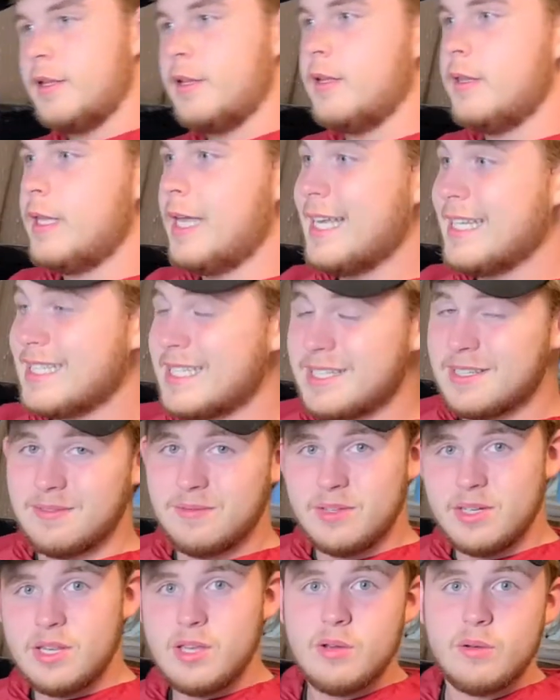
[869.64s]
that's the
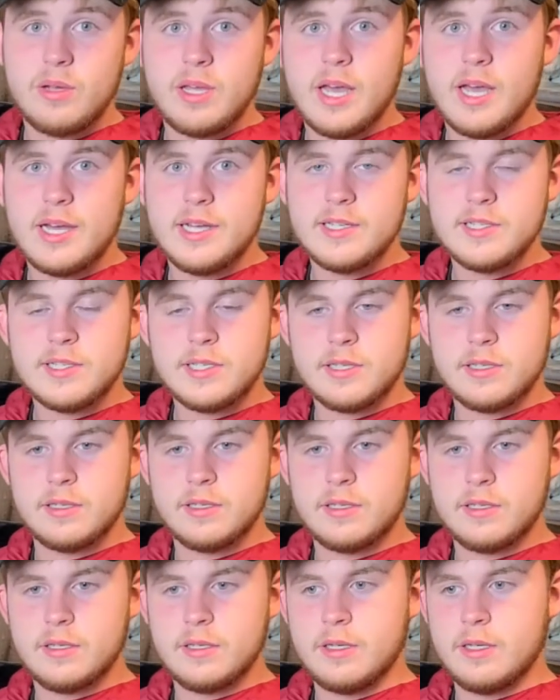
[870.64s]
video, guys.
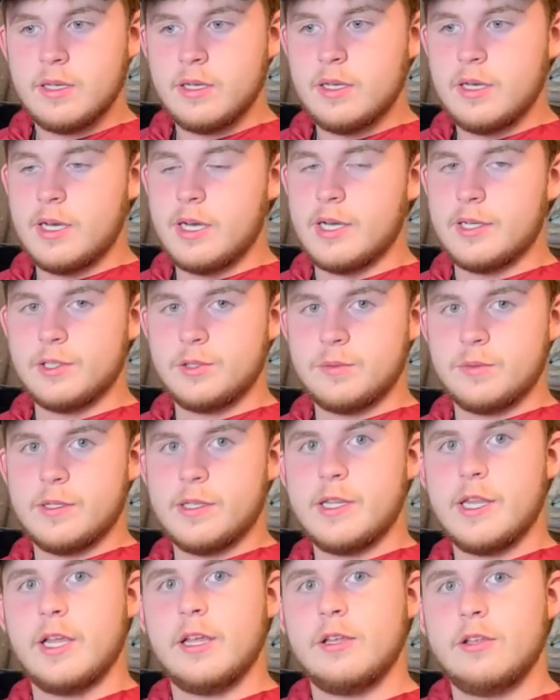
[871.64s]
I just want
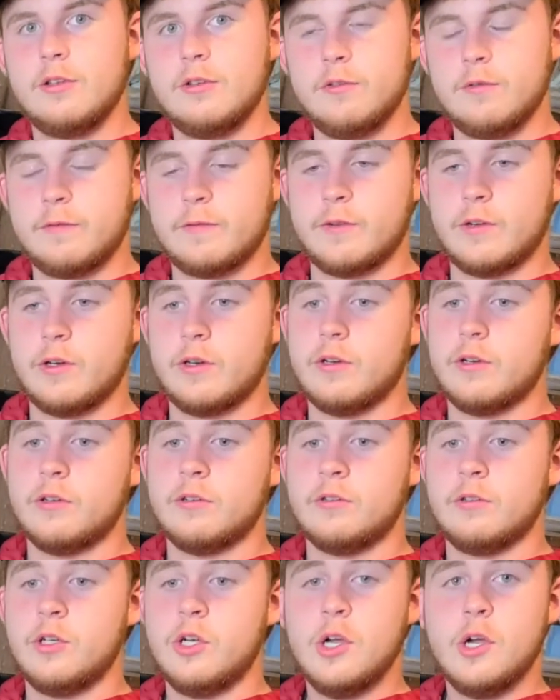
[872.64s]
to thank you for
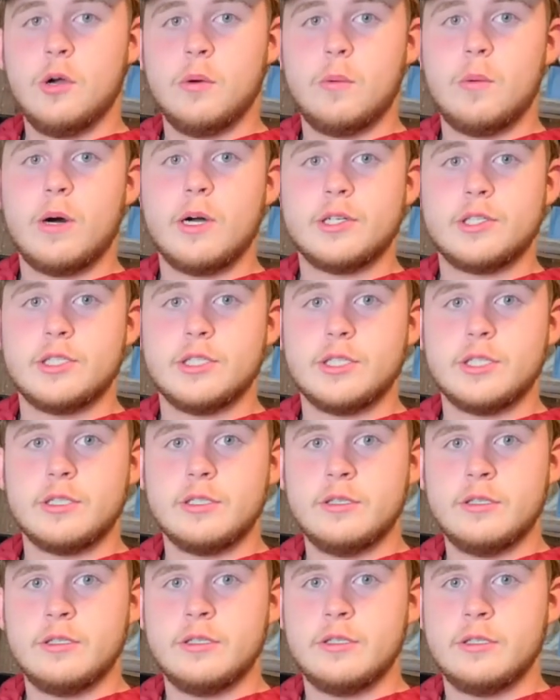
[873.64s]
watching,
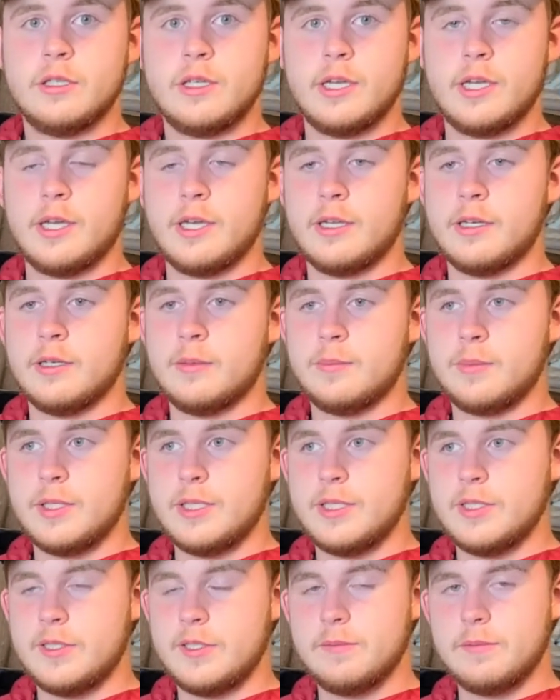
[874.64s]
and
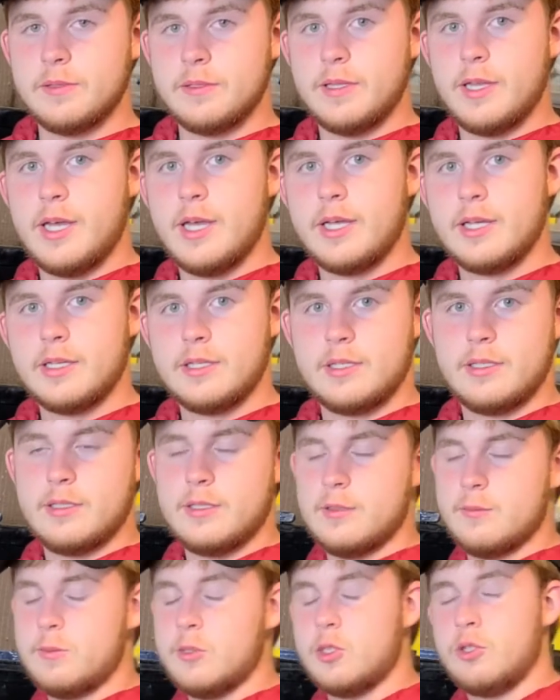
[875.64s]
please leave a like,
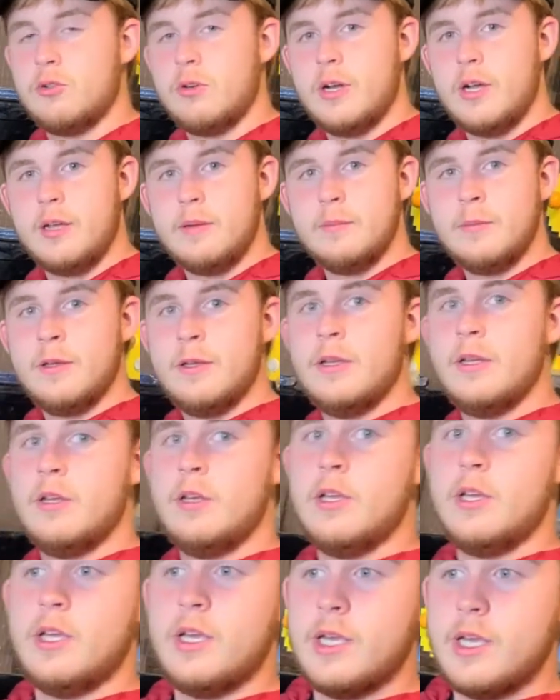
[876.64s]
subscribe,
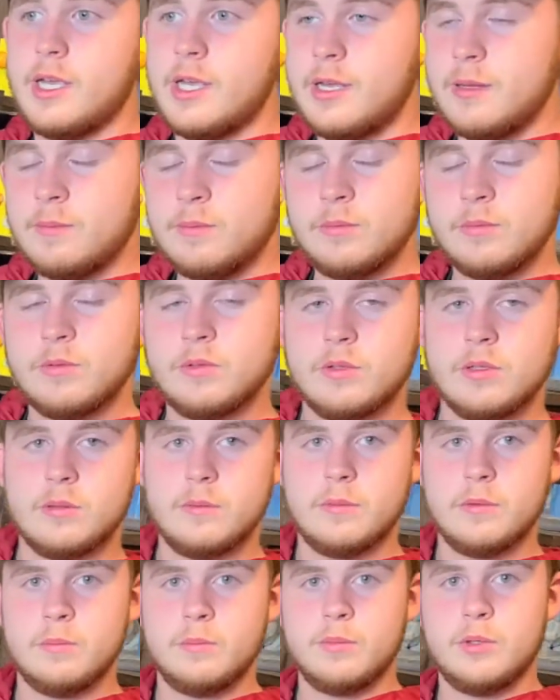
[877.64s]
and
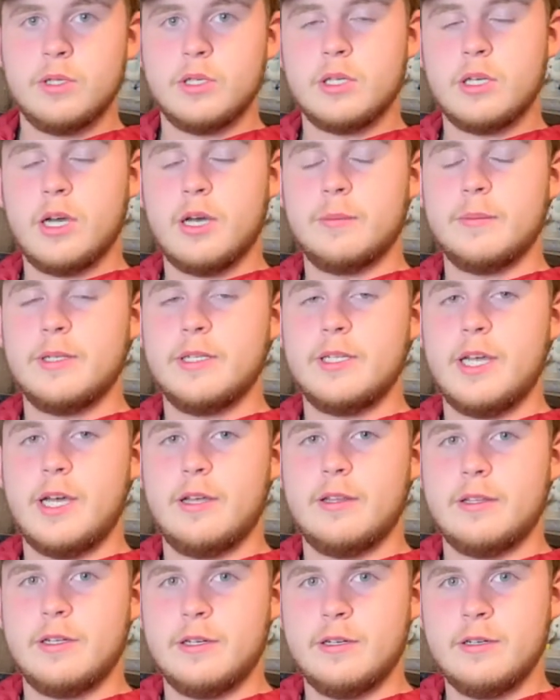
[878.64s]
put a comment
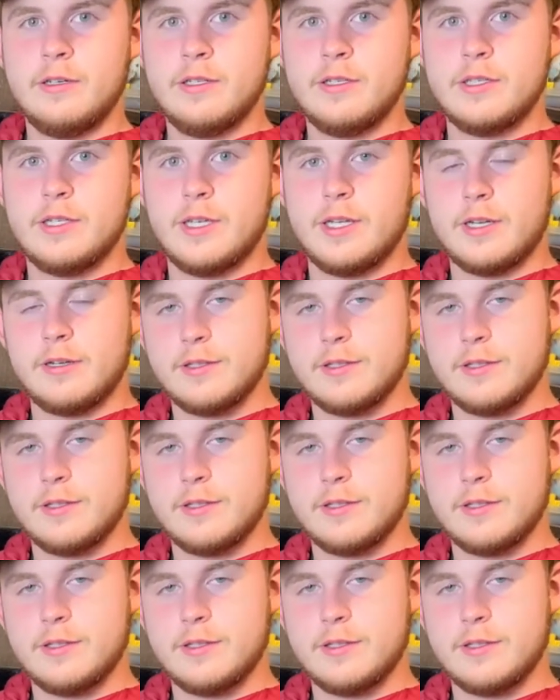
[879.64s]
down there, and I'll